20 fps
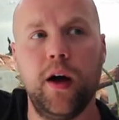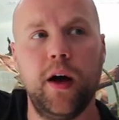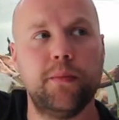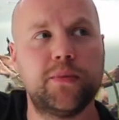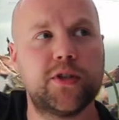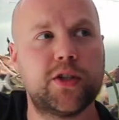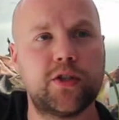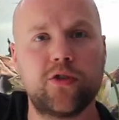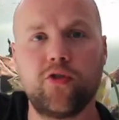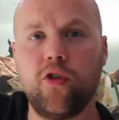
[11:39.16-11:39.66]

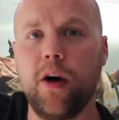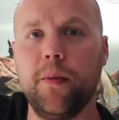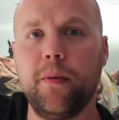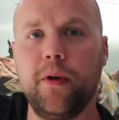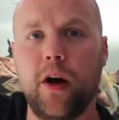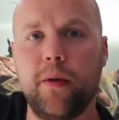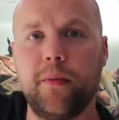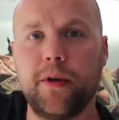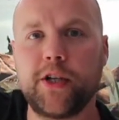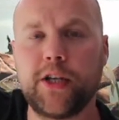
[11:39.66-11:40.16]
Subscribe and
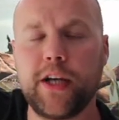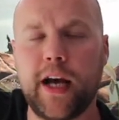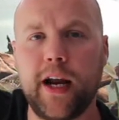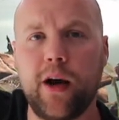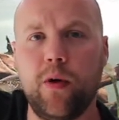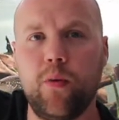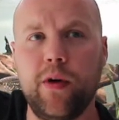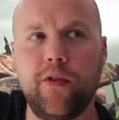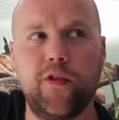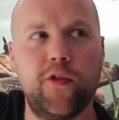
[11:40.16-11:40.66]
like my
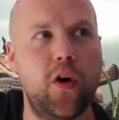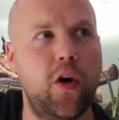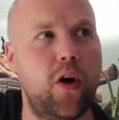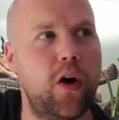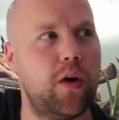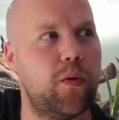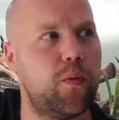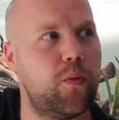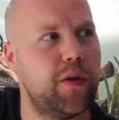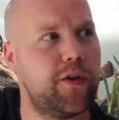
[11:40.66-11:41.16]
channel. We've
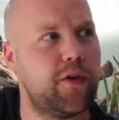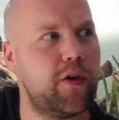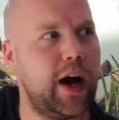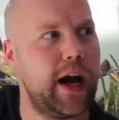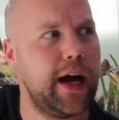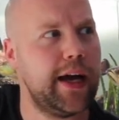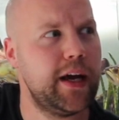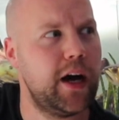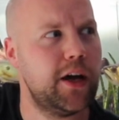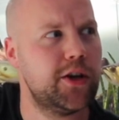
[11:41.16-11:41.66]
got
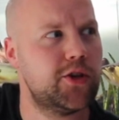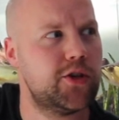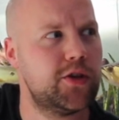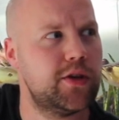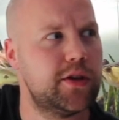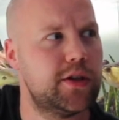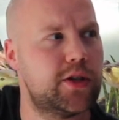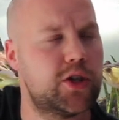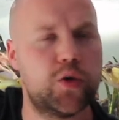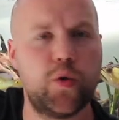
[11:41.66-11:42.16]

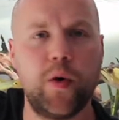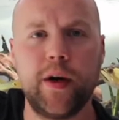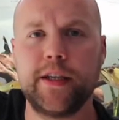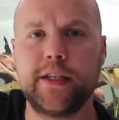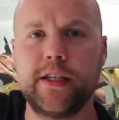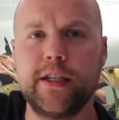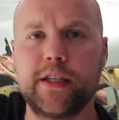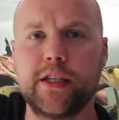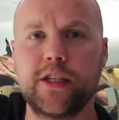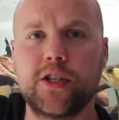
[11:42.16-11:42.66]

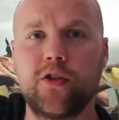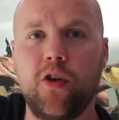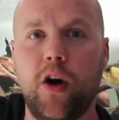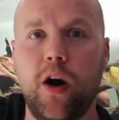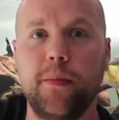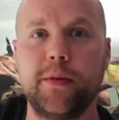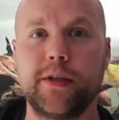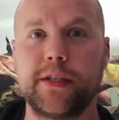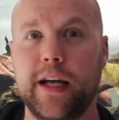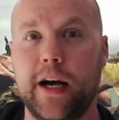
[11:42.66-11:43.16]
820
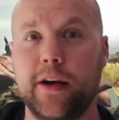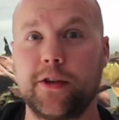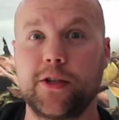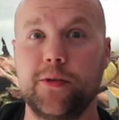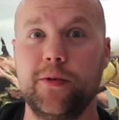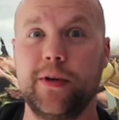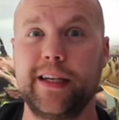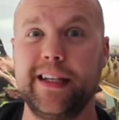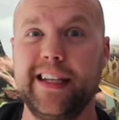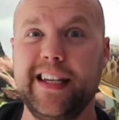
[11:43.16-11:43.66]
subscribers now, so
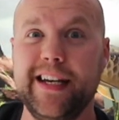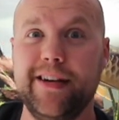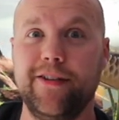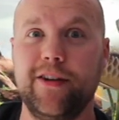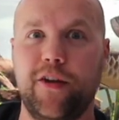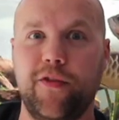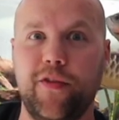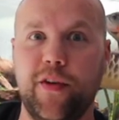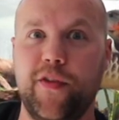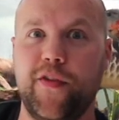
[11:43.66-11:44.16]
we're near
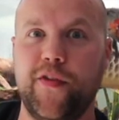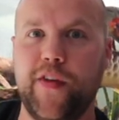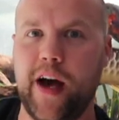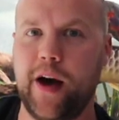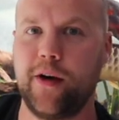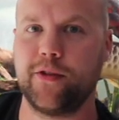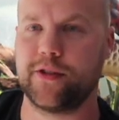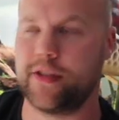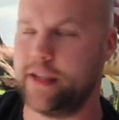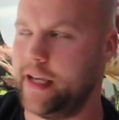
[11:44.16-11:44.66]
enough at
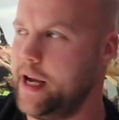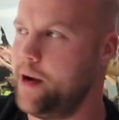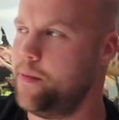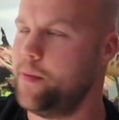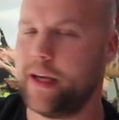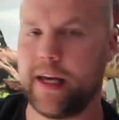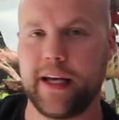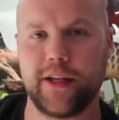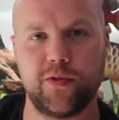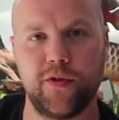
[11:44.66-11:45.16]
1,000. Help
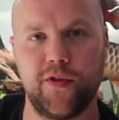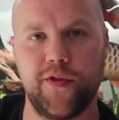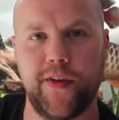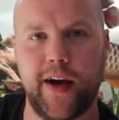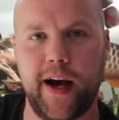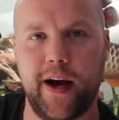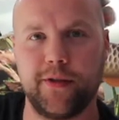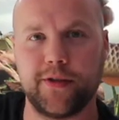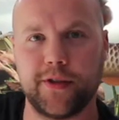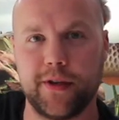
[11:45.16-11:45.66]
me get to
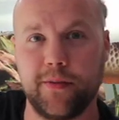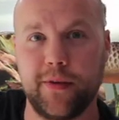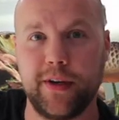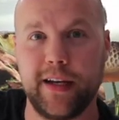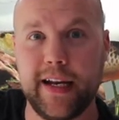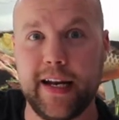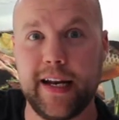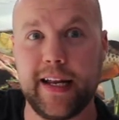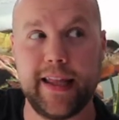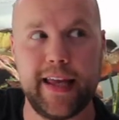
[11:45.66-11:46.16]
1,000. We're
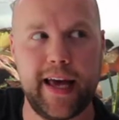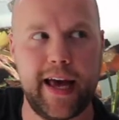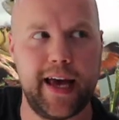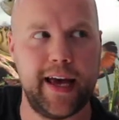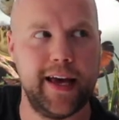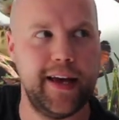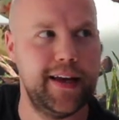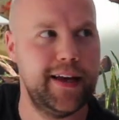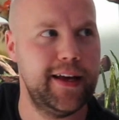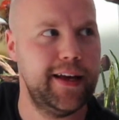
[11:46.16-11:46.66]
nearly
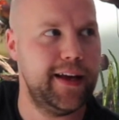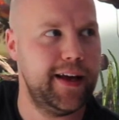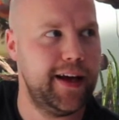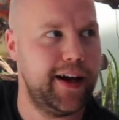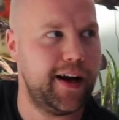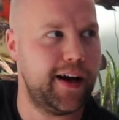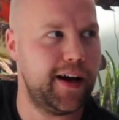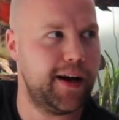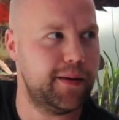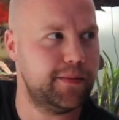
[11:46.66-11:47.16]
there.
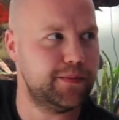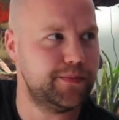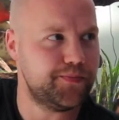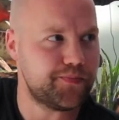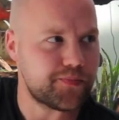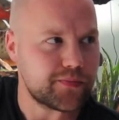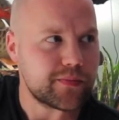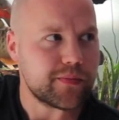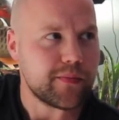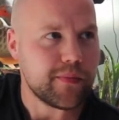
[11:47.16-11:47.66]

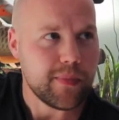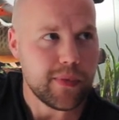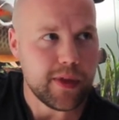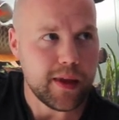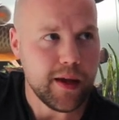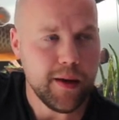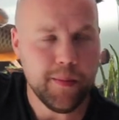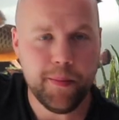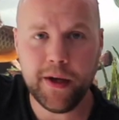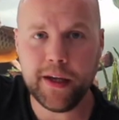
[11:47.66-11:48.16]

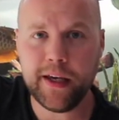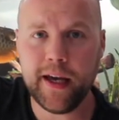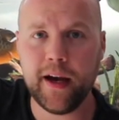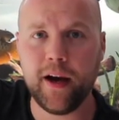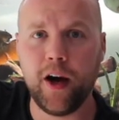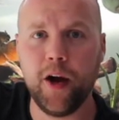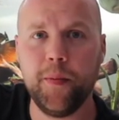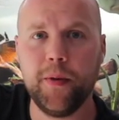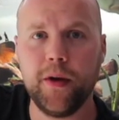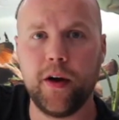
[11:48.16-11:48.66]
But
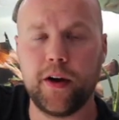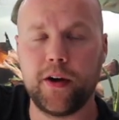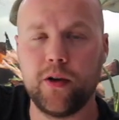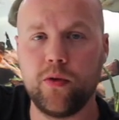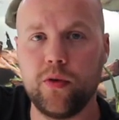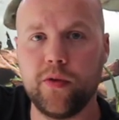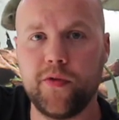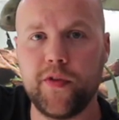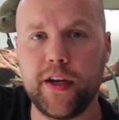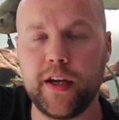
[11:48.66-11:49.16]
yeah, hope you're liking
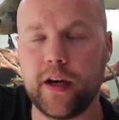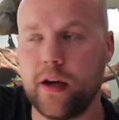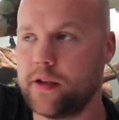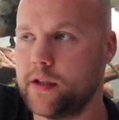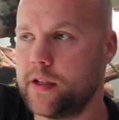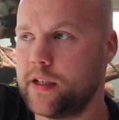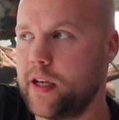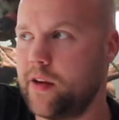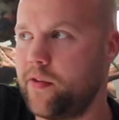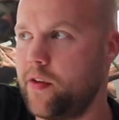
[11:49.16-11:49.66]
all the videos
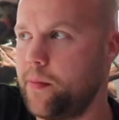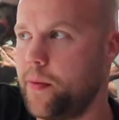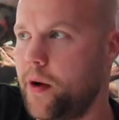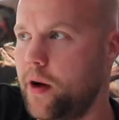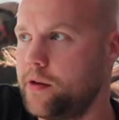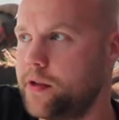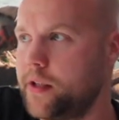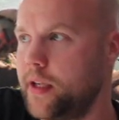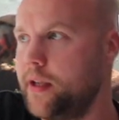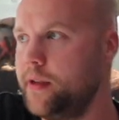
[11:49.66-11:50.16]
and stuff I'm
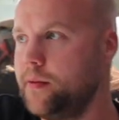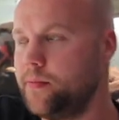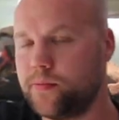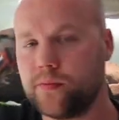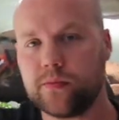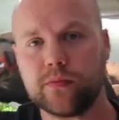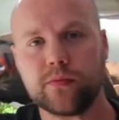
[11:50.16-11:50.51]
posting.